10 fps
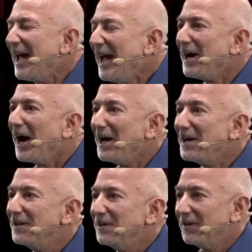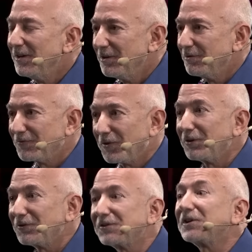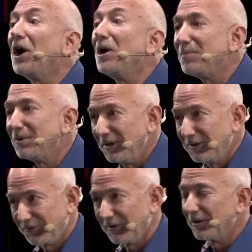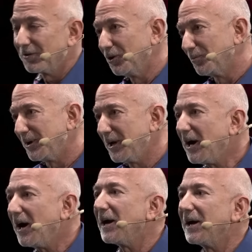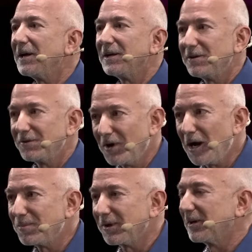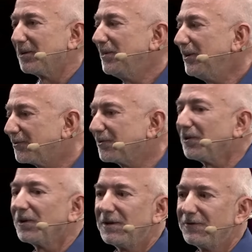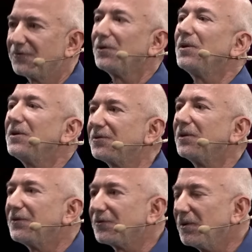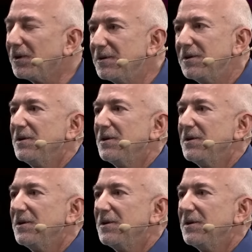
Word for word: AI first companies like OpenAI and Anthropic and Mistral and so on and so on and so on.